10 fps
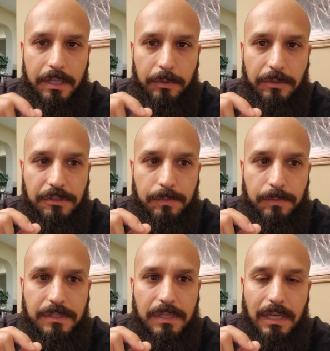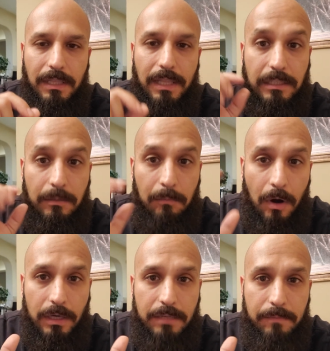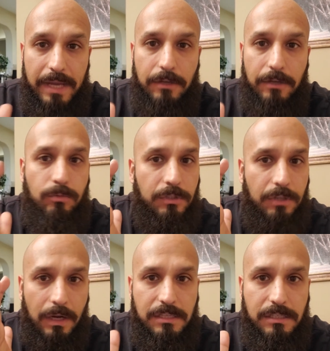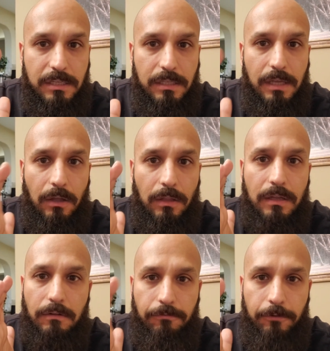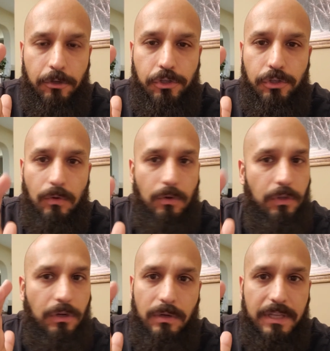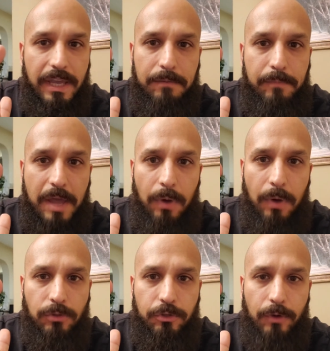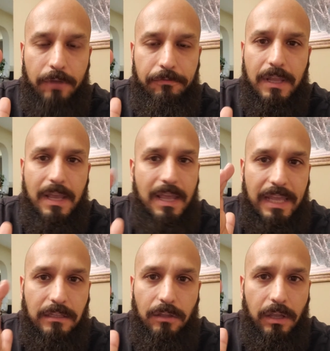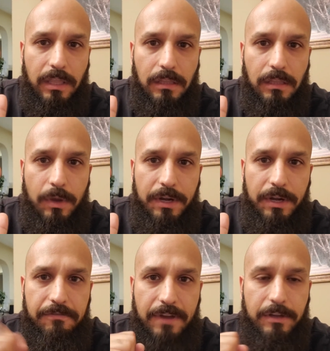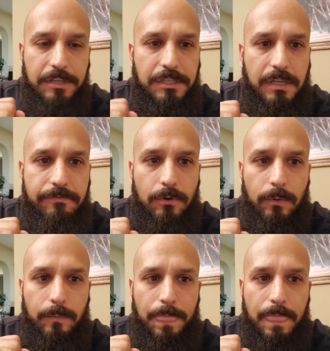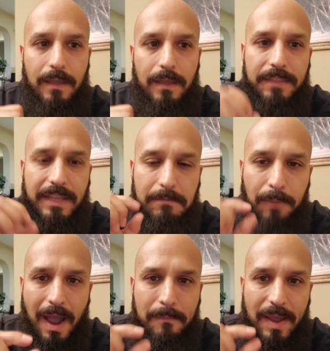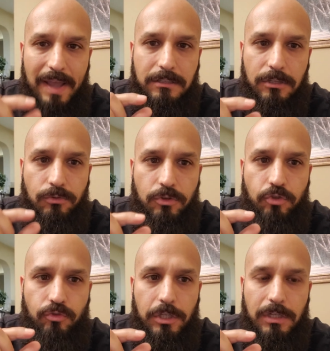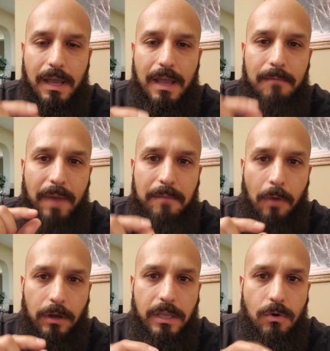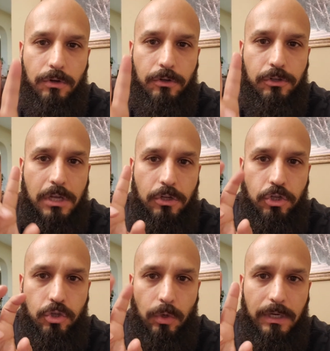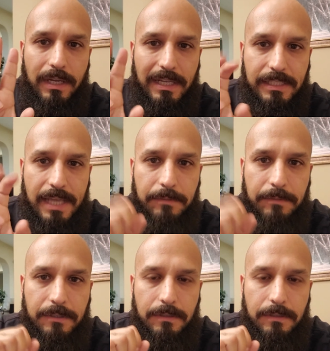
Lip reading: participants, like the market makers, we're talking Citadel, Virtue, Ken Bedpost Griffin, and Dougie Liquidity Fairy Sifu, they can bypass this restriction by marking orders short exempt.